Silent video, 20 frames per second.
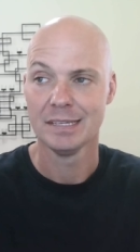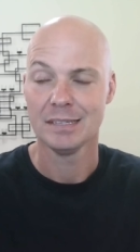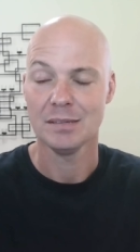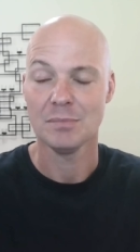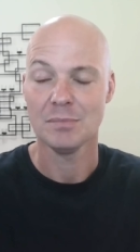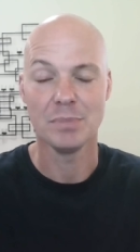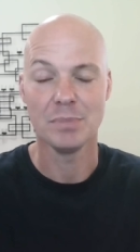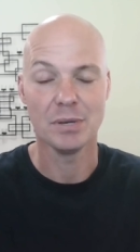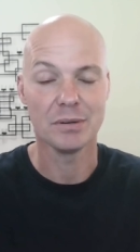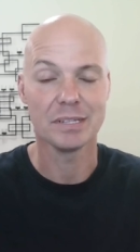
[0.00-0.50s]

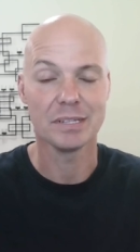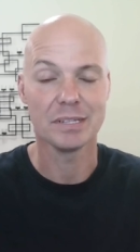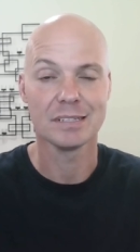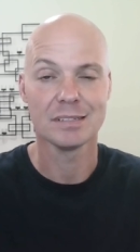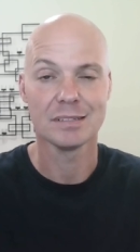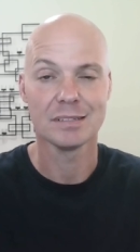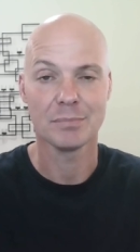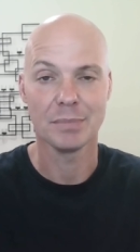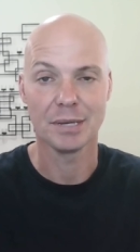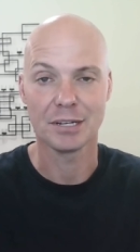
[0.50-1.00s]
building
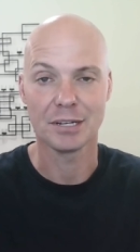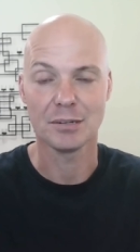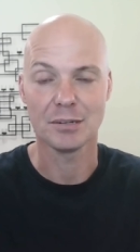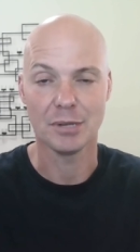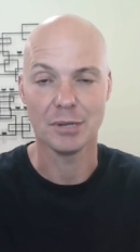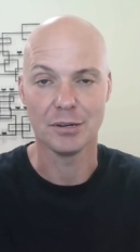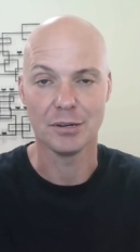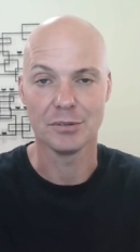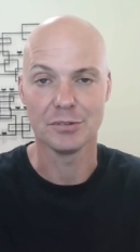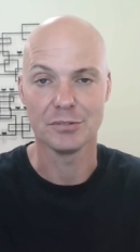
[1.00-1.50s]
bigger
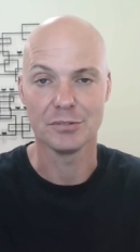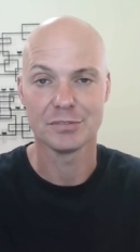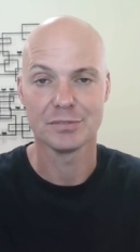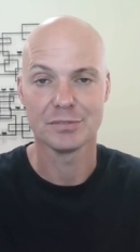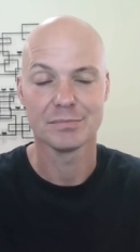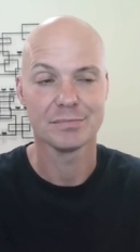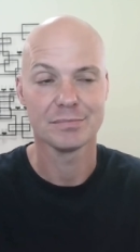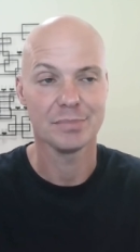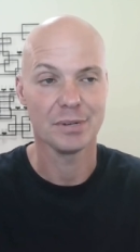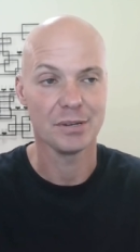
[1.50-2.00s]
boners,
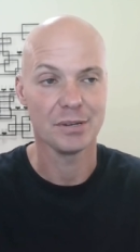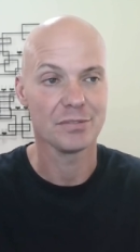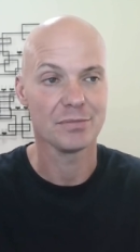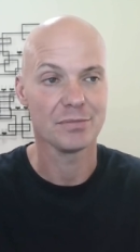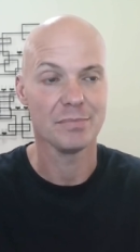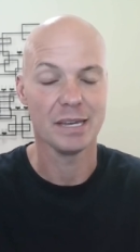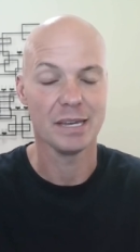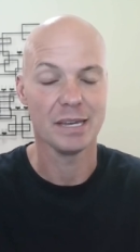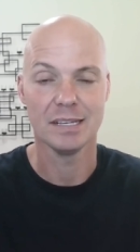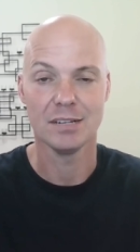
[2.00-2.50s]
both
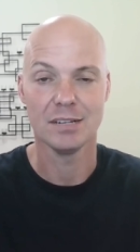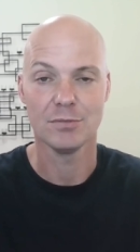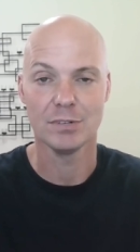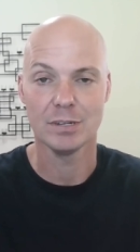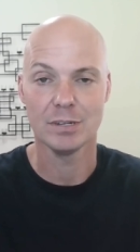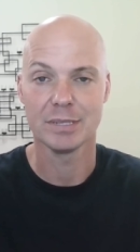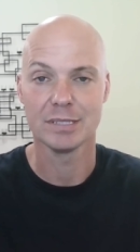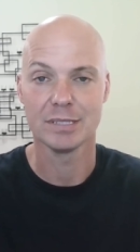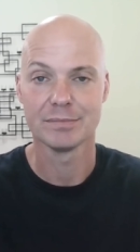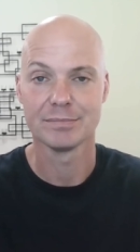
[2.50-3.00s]
men and
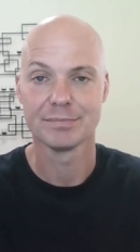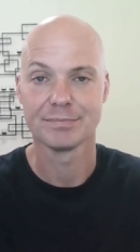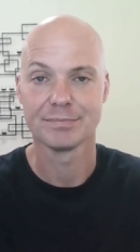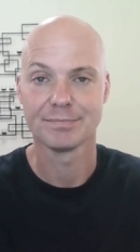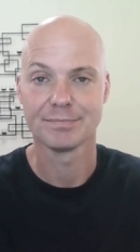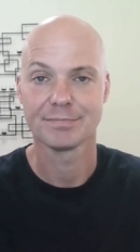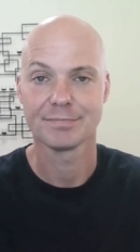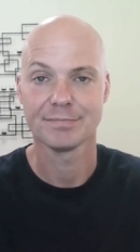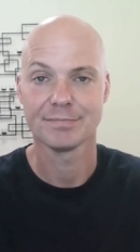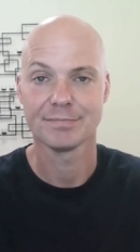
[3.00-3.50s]
women.
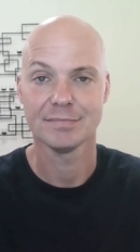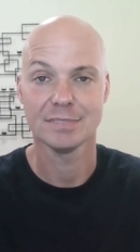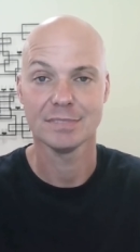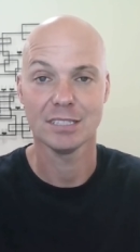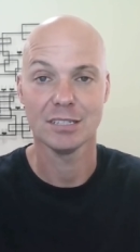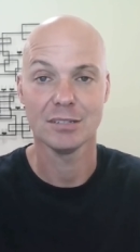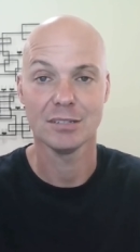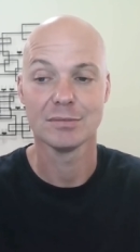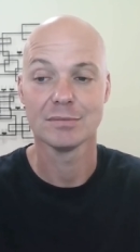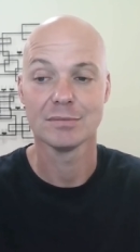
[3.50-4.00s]
So,
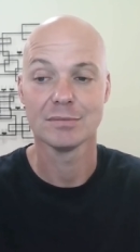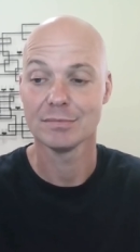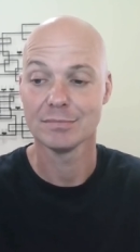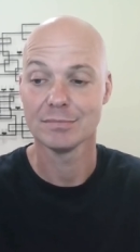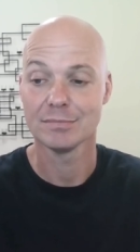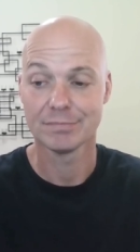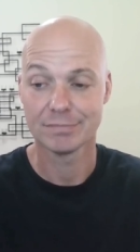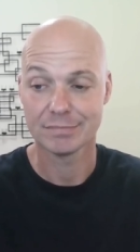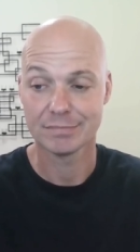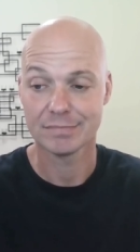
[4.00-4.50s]

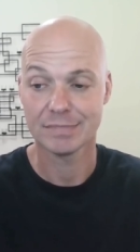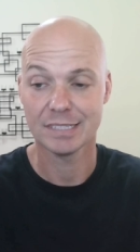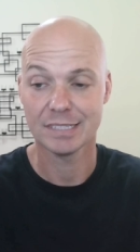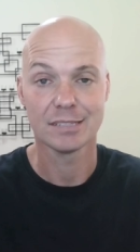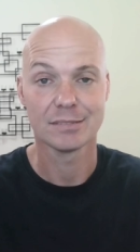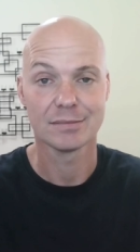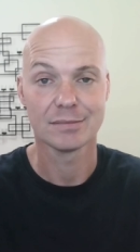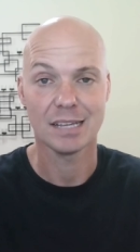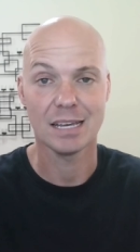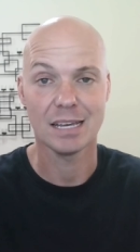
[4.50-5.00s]
yeah,
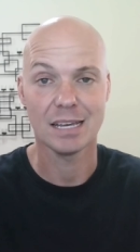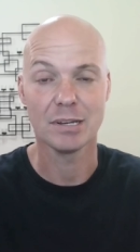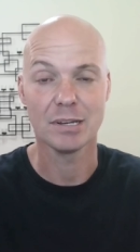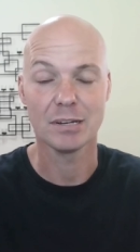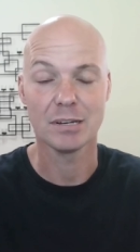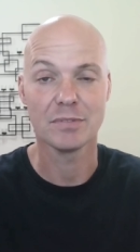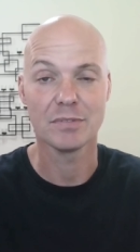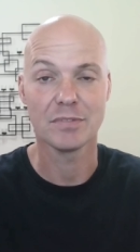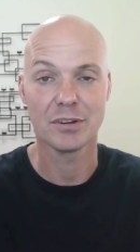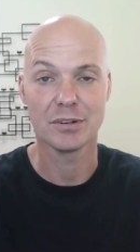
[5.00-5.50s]
I better be
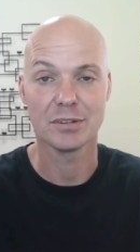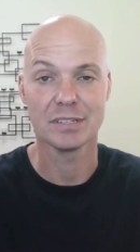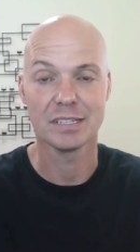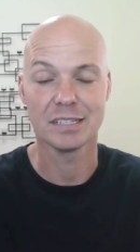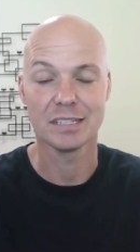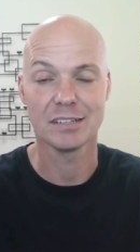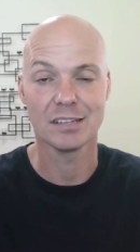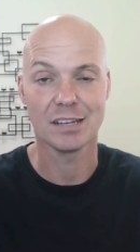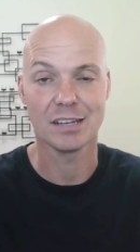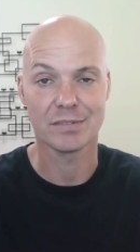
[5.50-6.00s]
voted into
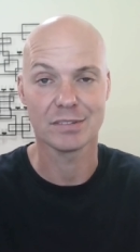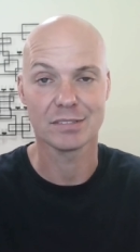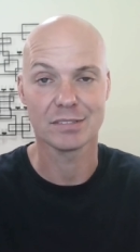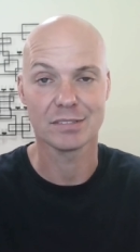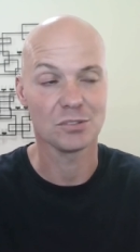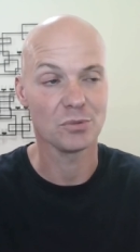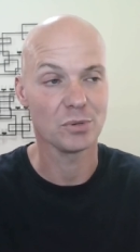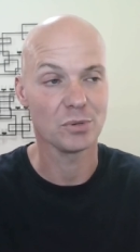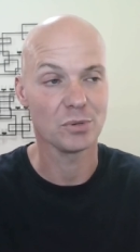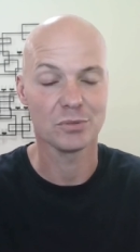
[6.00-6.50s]
office in
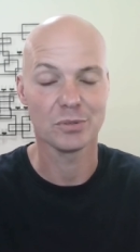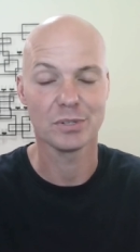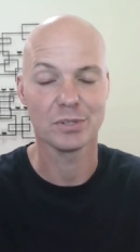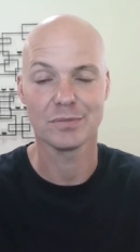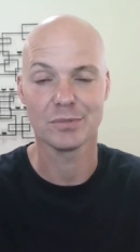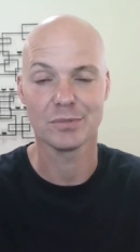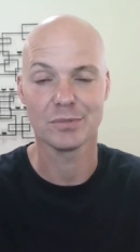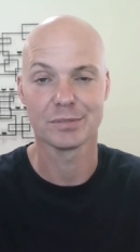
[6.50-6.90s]
2024.